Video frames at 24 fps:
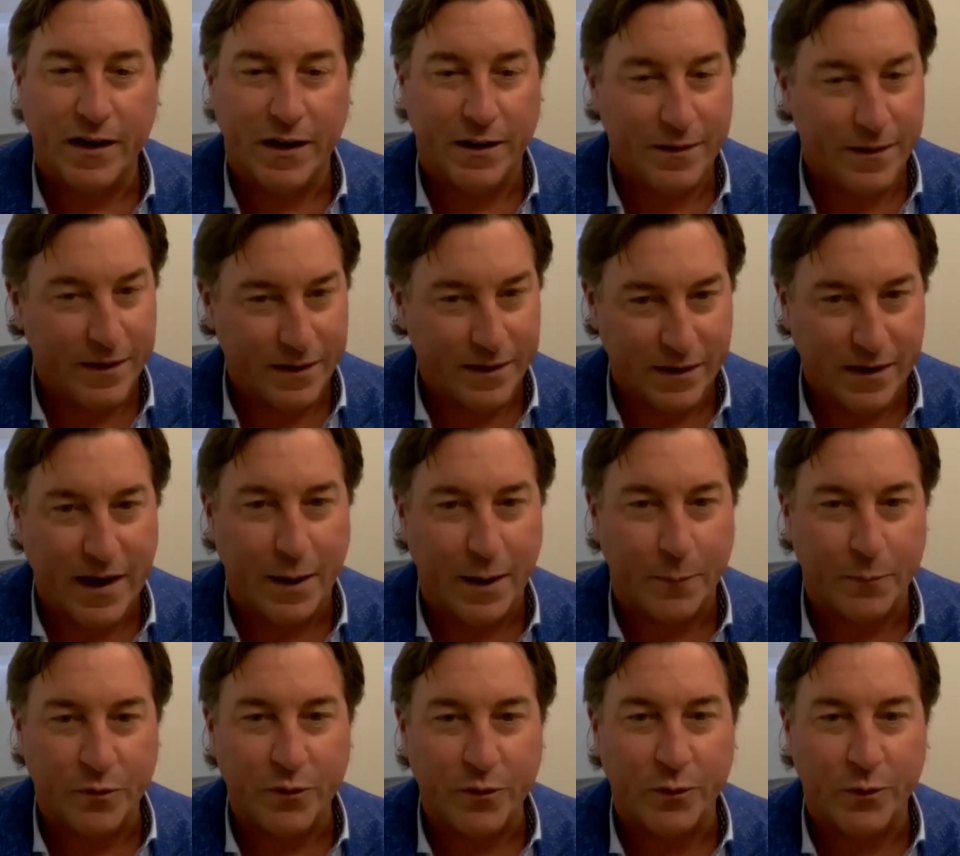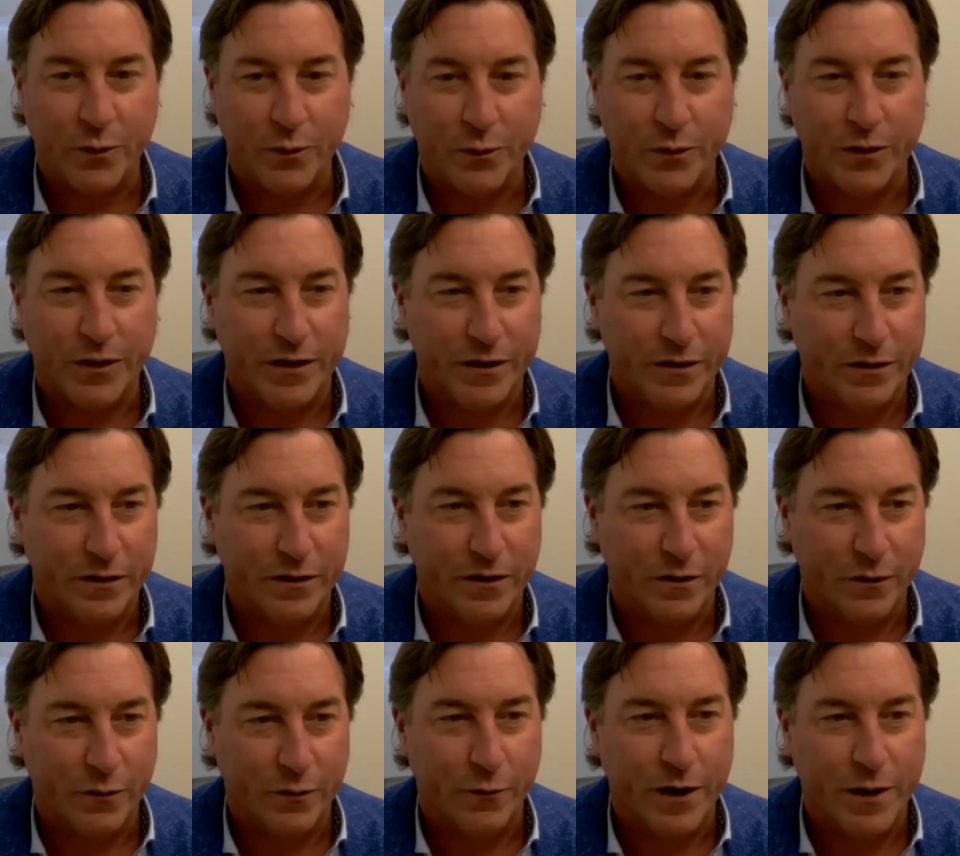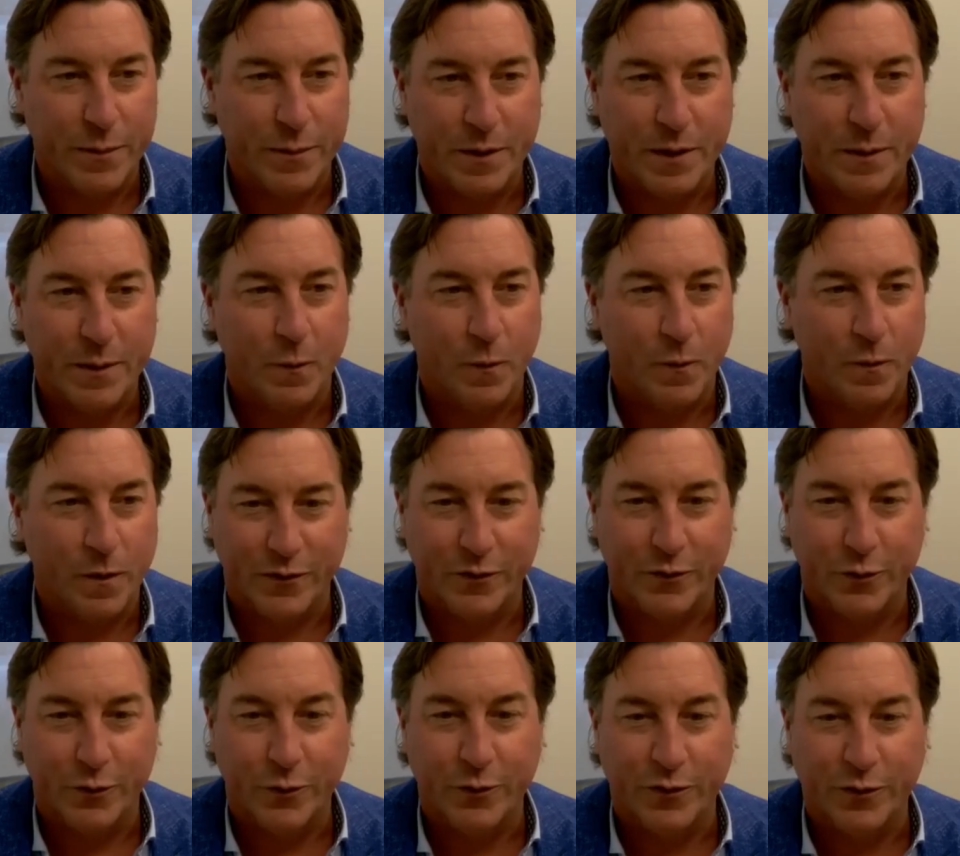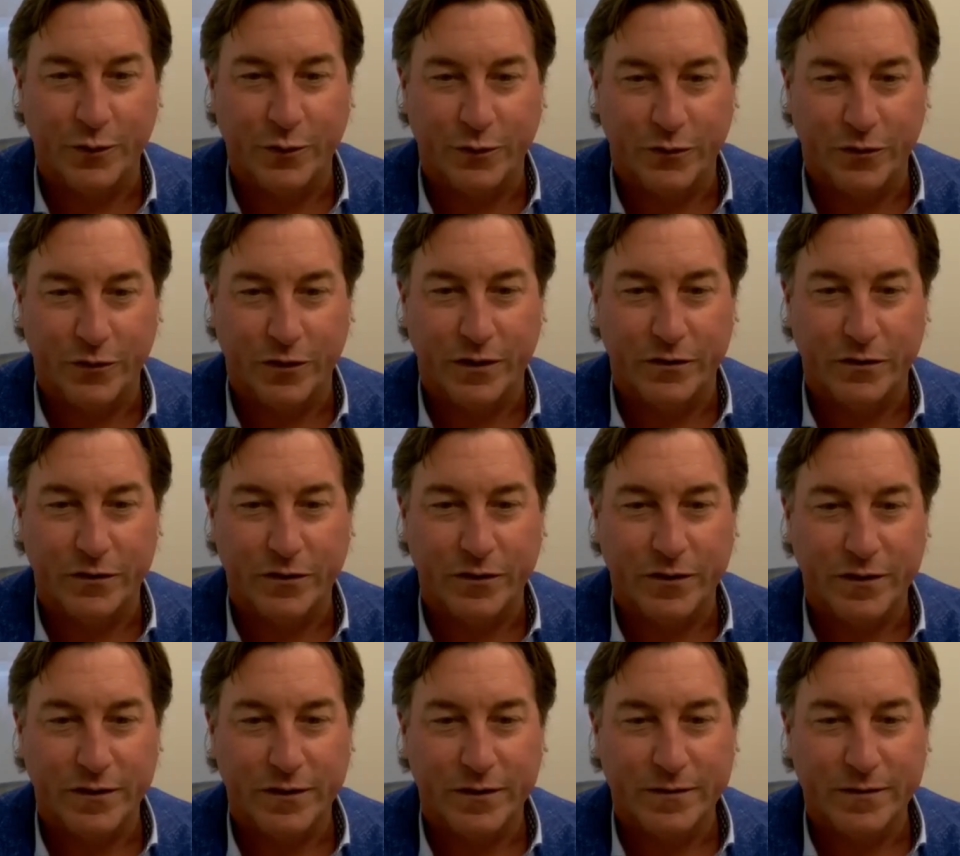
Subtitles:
I think it absolutely are the right people that are doing those things.